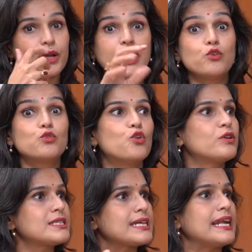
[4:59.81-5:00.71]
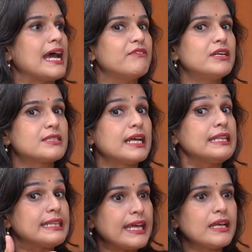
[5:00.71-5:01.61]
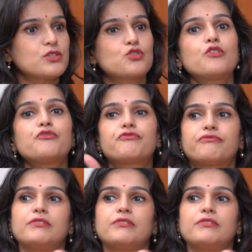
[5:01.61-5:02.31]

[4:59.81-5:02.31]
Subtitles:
okay, you don't decide, I will decide, they sort of